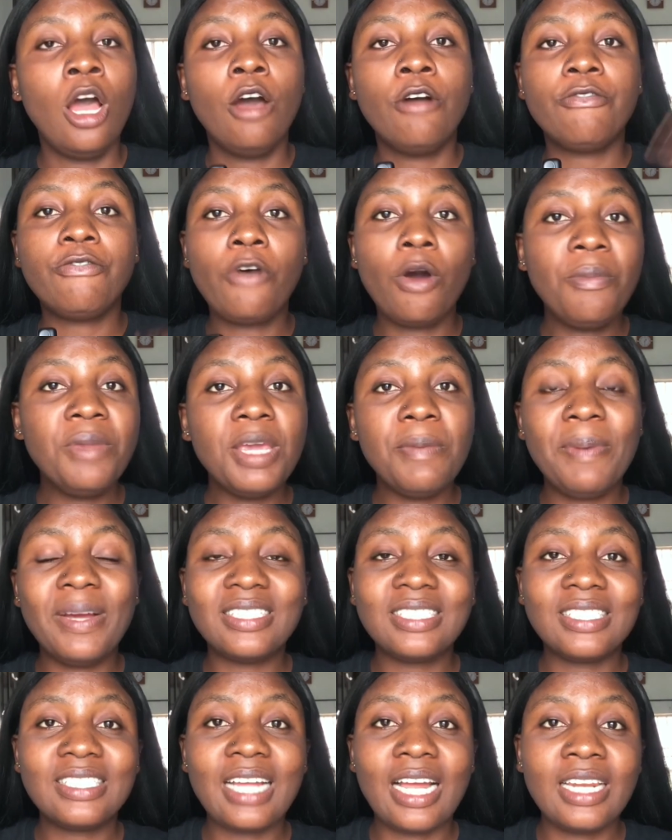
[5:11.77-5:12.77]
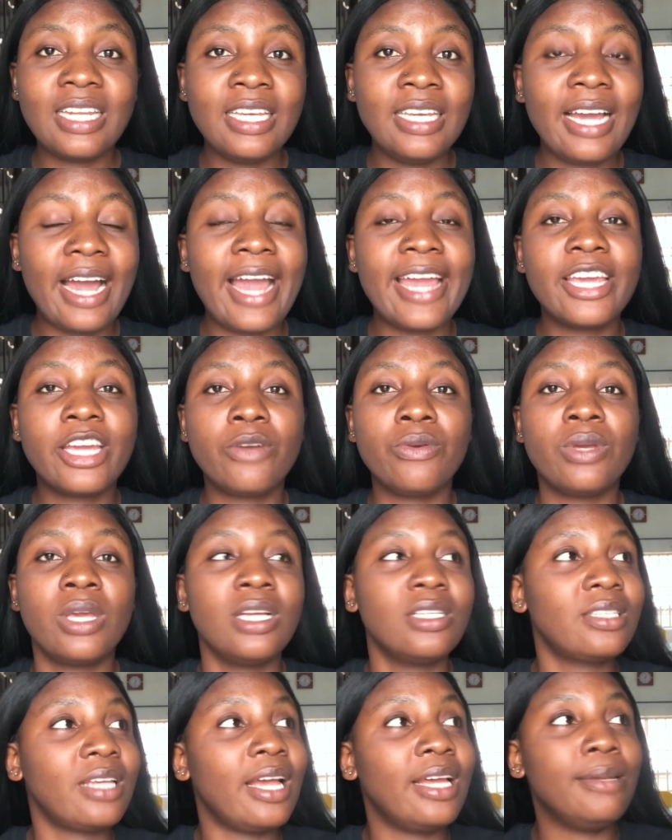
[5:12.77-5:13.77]
For me personally, I
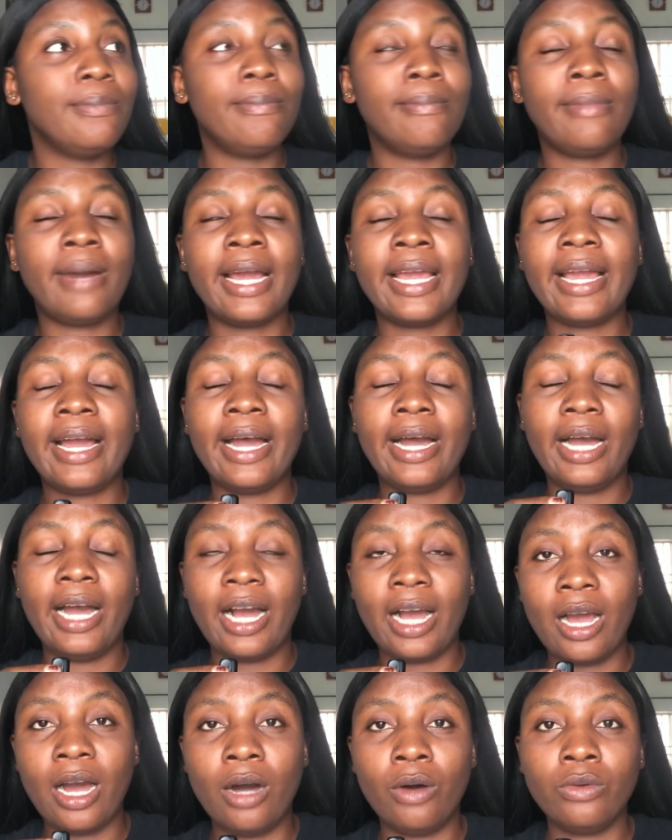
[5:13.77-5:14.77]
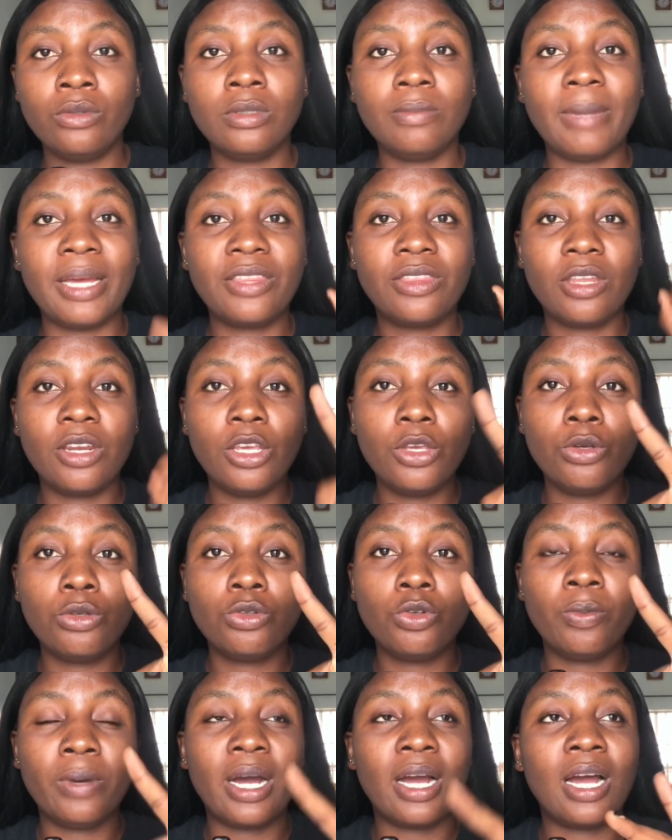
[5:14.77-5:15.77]
created my account. My three
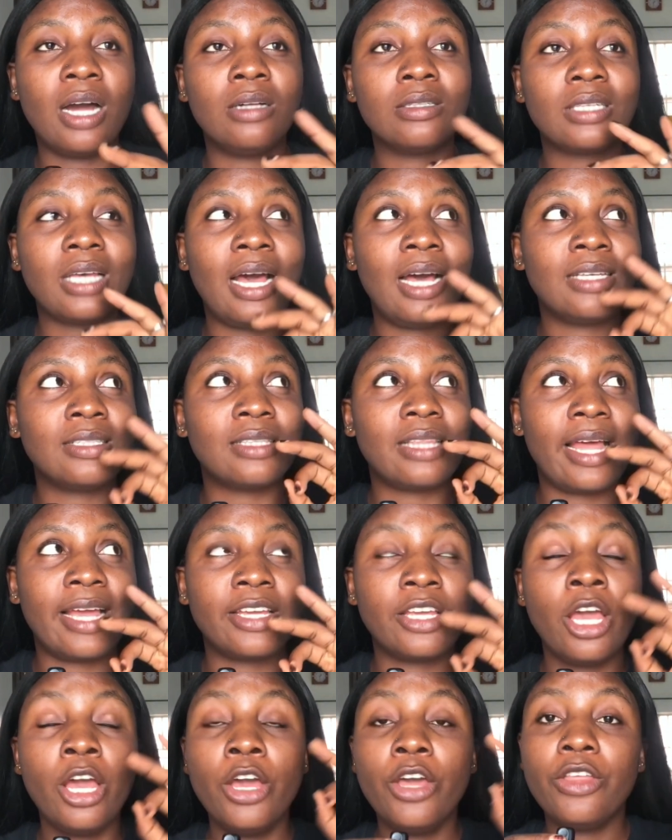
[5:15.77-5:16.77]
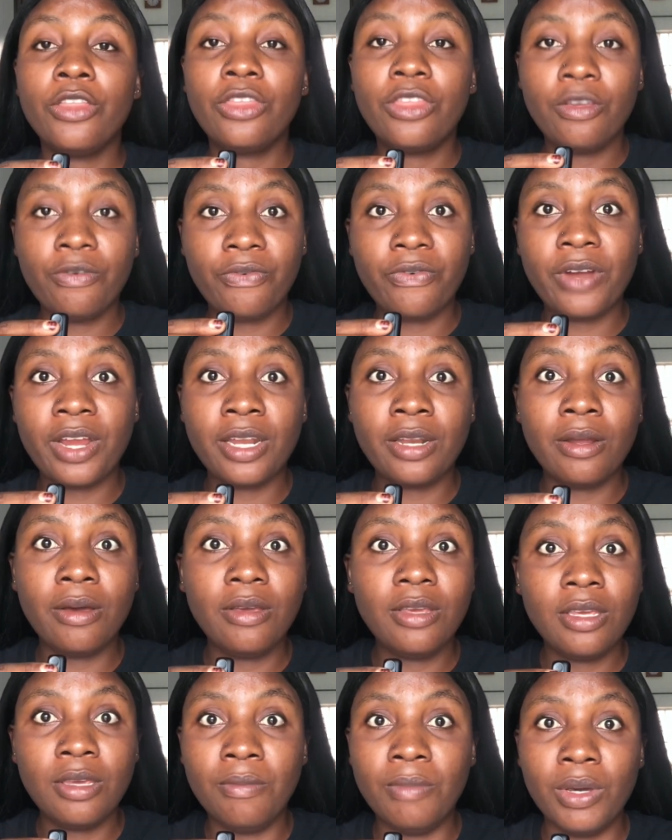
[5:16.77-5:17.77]
YouTube accounts has like different
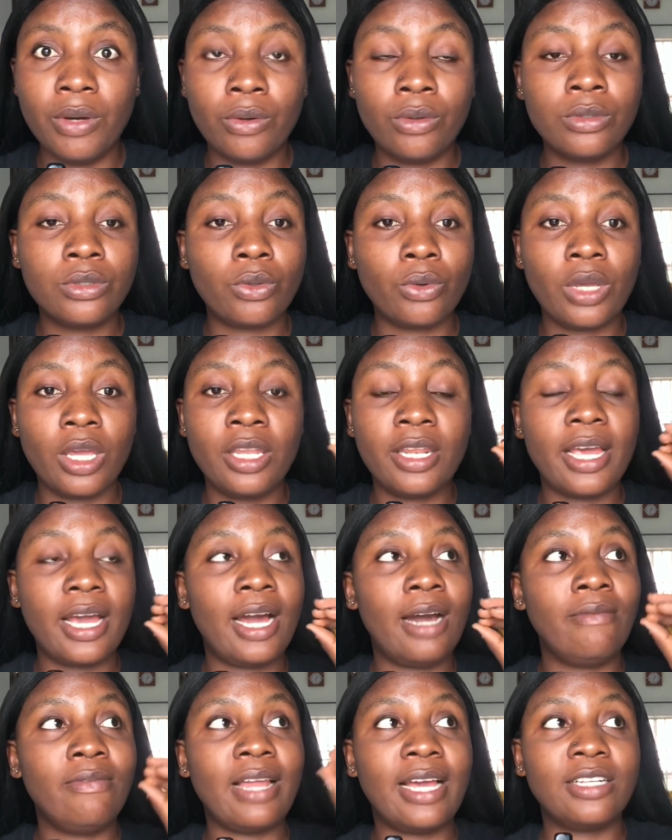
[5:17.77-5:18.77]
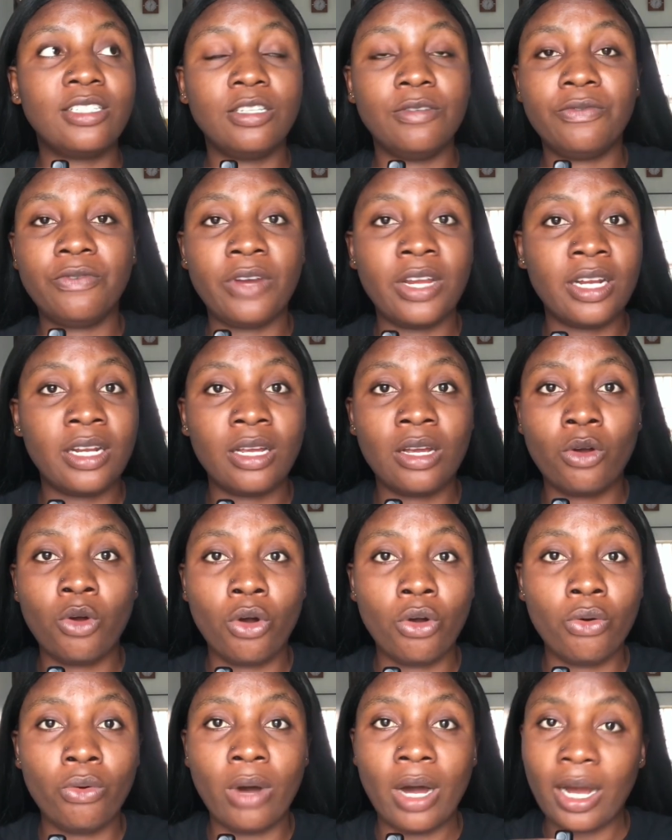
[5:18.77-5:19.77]
emails. Okay, they have like different
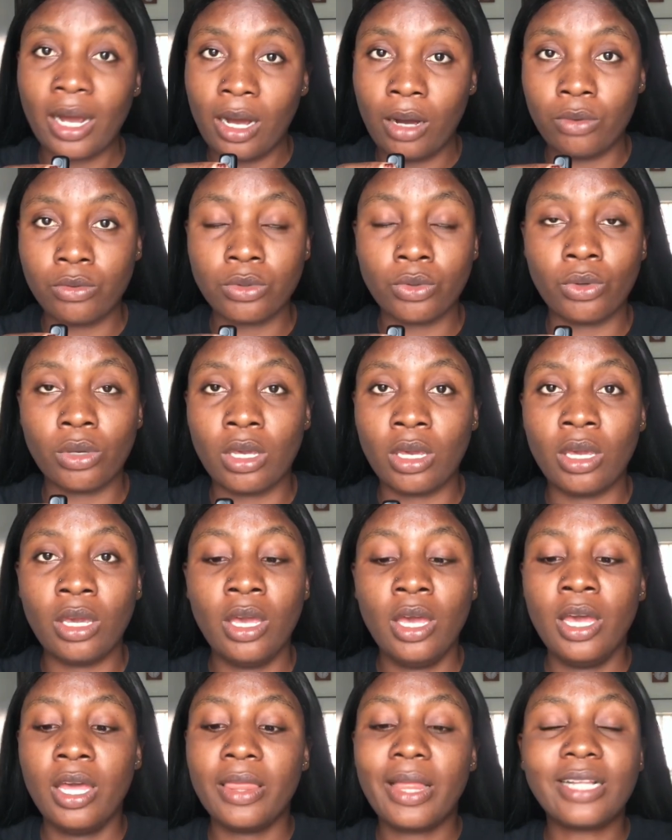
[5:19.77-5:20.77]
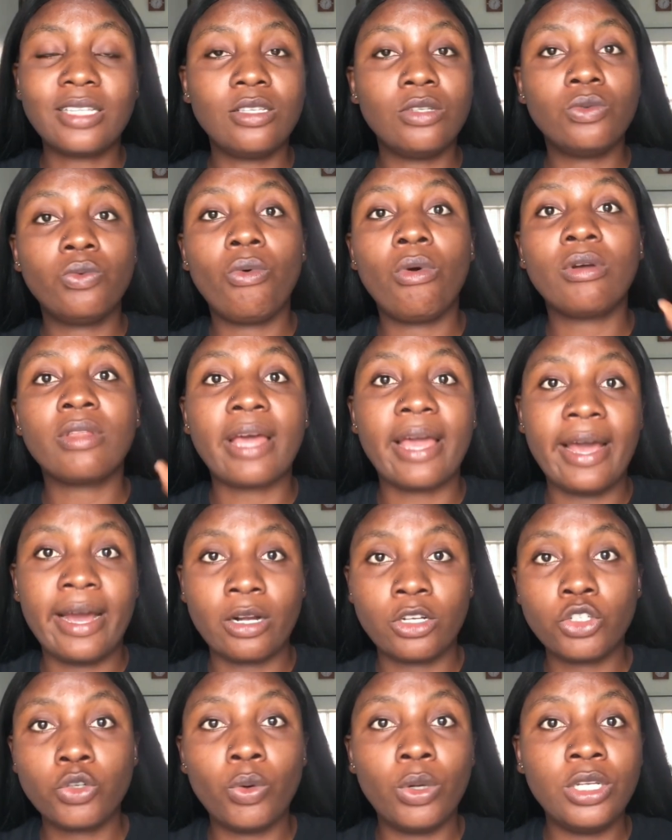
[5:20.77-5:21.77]
Google accounts. Okay, that is what I
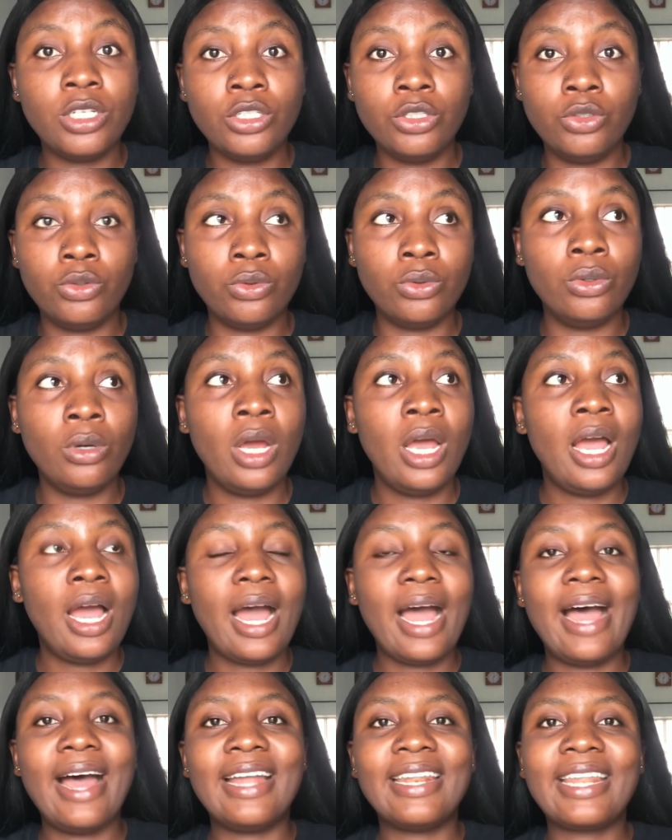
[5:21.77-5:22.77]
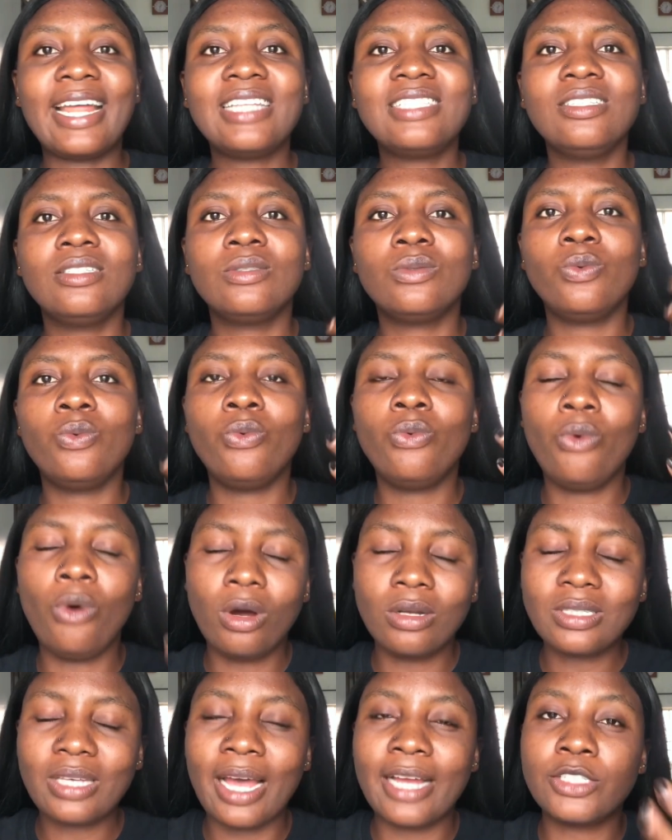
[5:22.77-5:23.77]
actually do, and that is
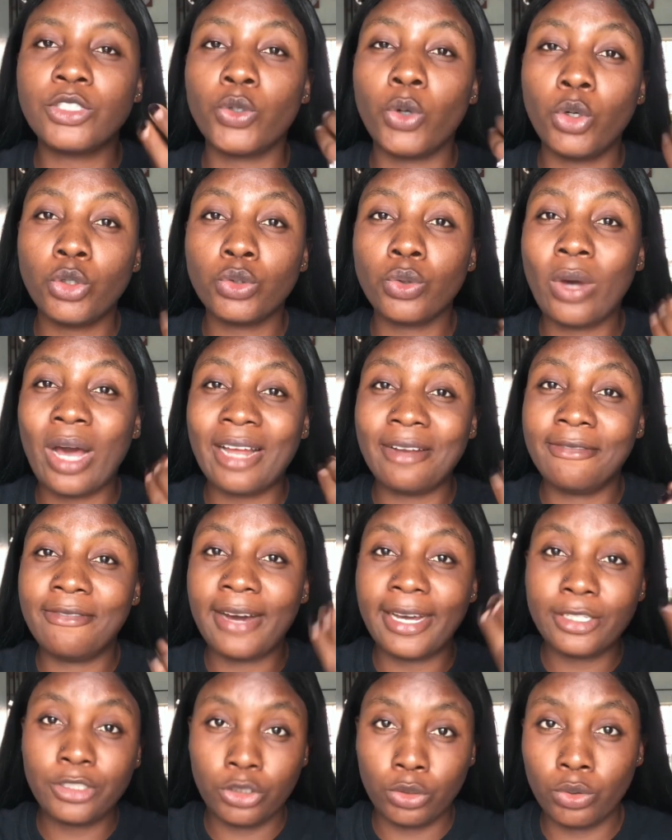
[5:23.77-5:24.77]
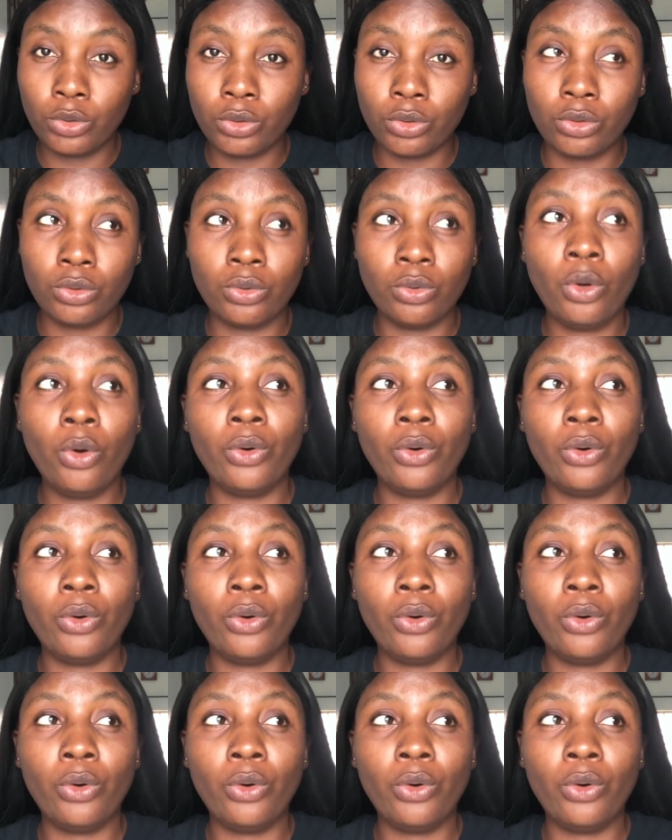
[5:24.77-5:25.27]
what I should also advise you to do.